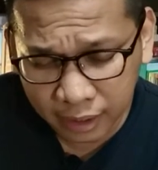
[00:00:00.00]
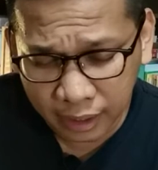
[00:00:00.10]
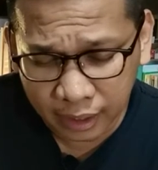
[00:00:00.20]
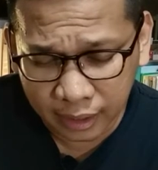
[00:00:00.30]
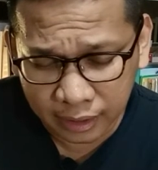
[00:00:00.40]

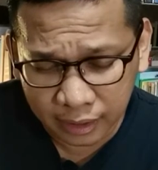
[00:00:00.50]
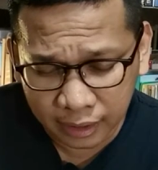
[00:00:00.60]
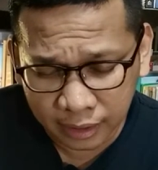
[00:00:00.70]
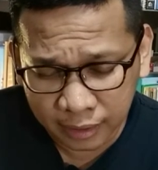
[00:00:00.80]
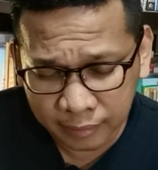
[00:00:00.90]

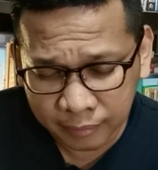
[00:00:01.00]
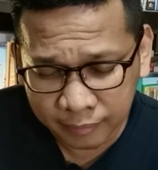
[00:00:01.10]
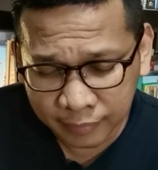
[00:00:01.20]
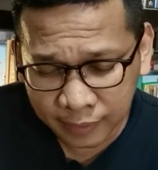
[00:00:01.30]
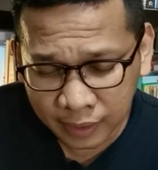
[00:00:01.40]
in
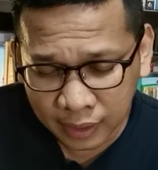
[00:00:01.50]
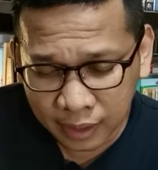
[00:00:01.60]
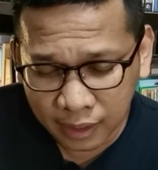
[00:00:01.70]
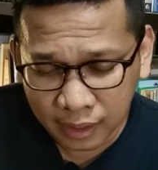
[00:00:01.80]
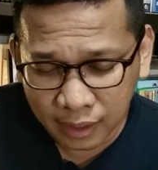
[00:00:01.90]

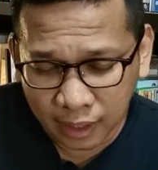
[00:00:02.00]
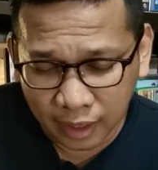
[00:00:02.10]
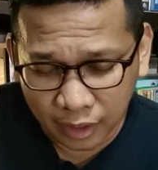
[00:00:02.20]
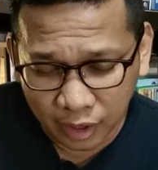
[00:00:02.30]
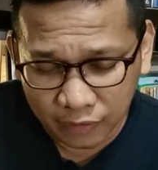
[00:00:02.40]

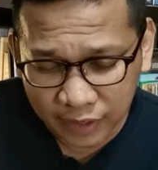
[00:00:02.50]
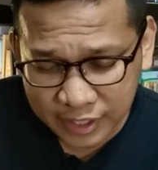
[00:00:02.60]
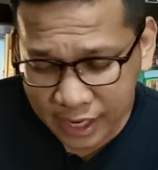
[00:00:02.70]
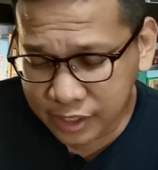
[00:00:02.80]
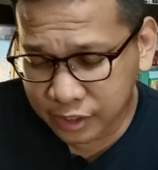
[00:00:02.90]
our
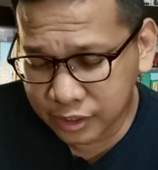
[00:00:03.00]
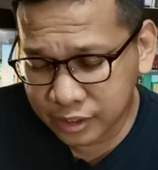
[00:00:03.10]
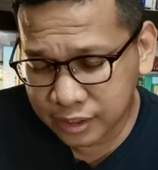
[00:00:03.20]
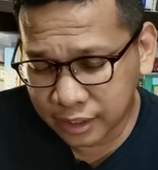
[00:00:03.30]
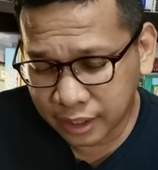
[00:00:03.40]
conversations.